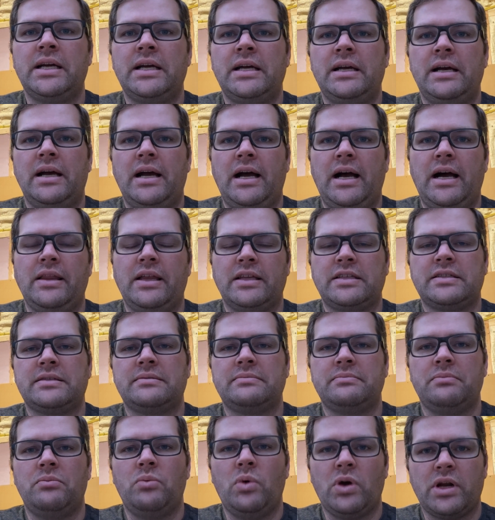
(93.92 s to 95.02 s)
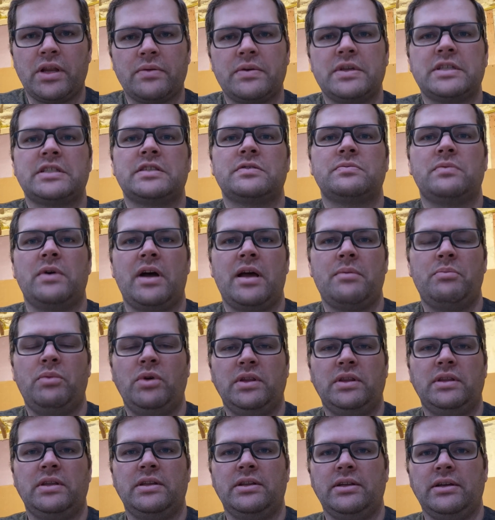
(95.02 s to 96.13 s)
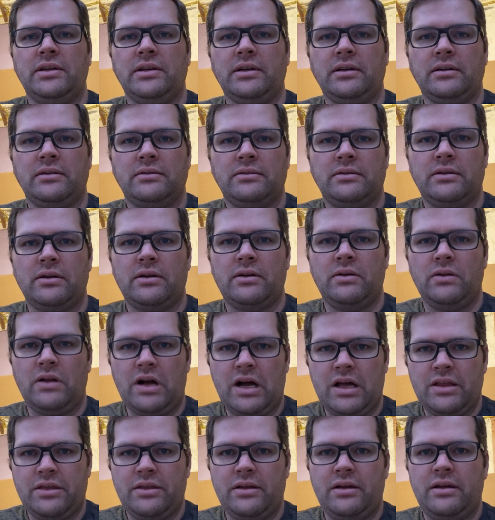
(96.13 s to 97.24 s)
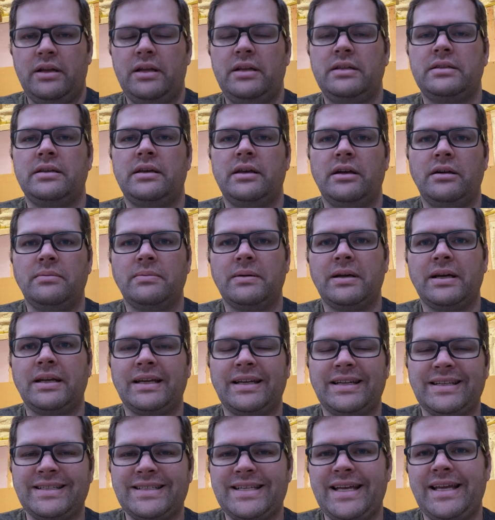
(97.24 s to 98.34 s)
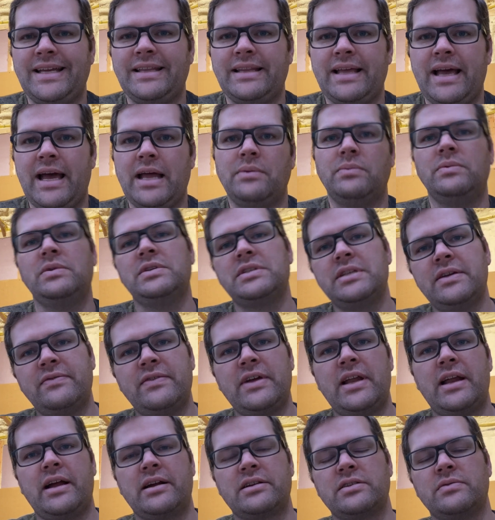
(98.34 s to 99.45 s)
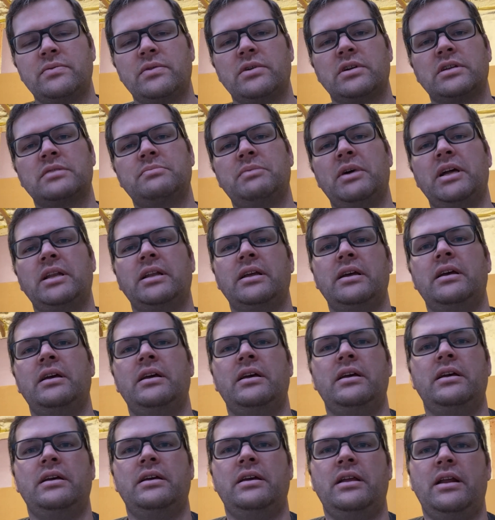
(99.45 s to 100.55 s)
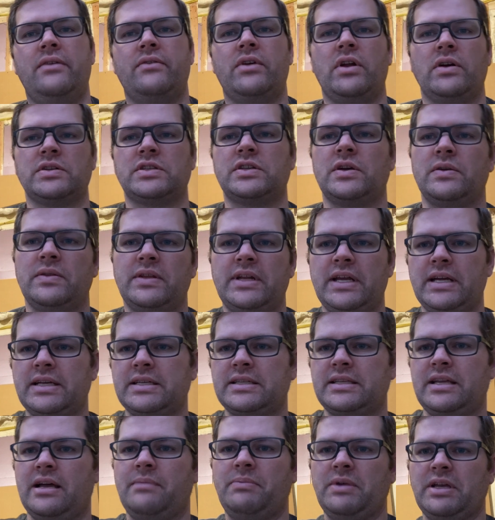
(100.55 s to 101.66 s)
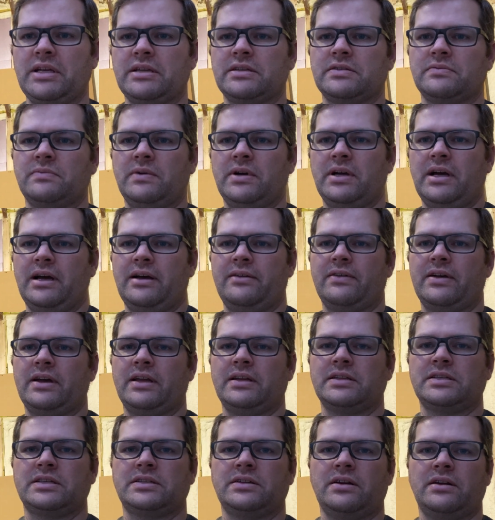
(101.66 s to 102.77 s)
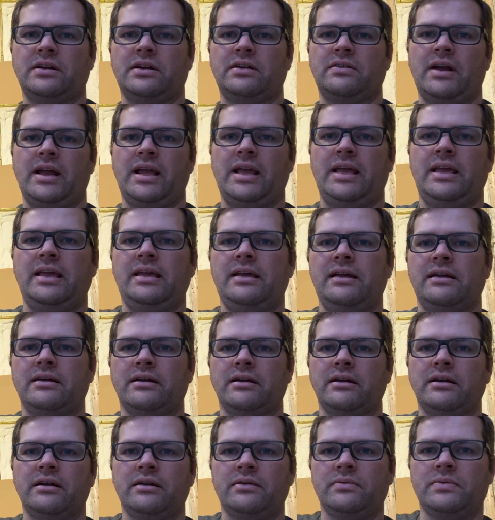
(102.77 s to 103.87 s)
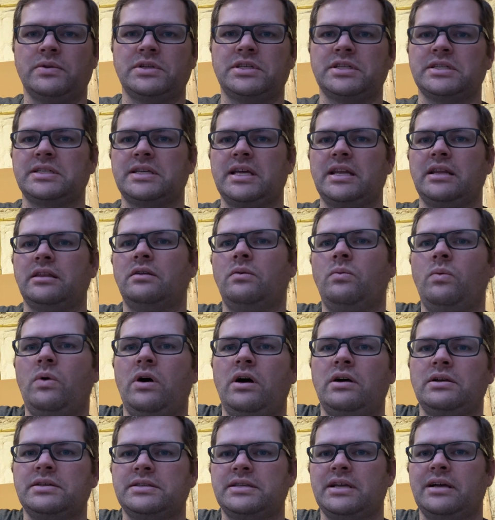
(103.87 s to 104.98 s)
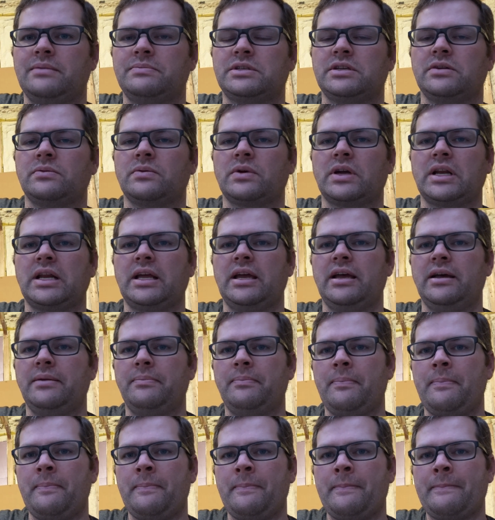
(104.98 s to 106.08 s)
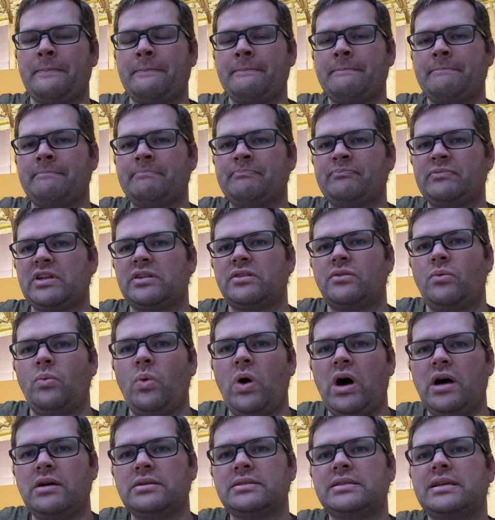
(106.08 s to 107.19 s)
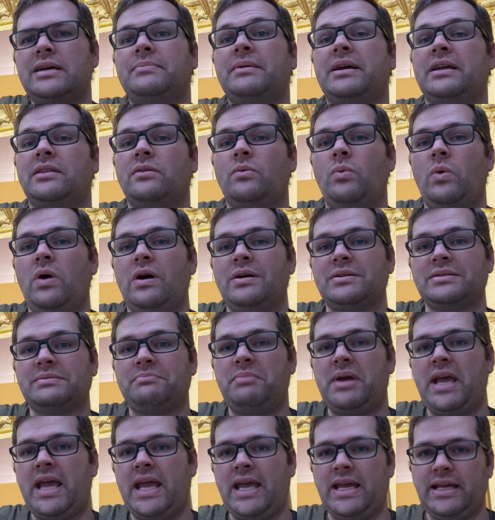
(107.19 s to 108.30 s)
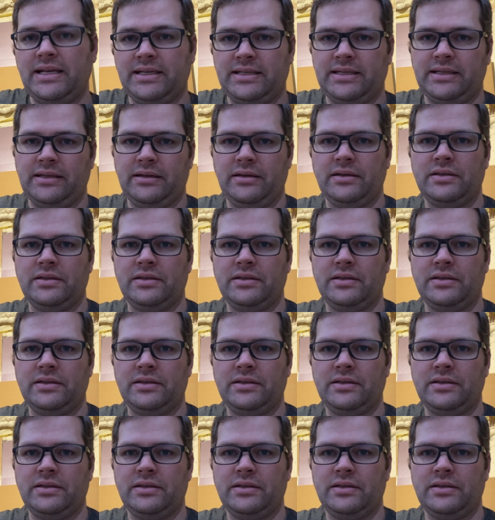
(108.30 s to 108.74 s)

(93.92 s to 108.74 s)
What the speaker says: That's one of the reasons why I put the cloth on it to help kind of contain that. We'll see if that actually works, but you never know. So the next step is what I've kind of started right here, which is getting the walls up. So we're gonna get the walls up and the walls painted.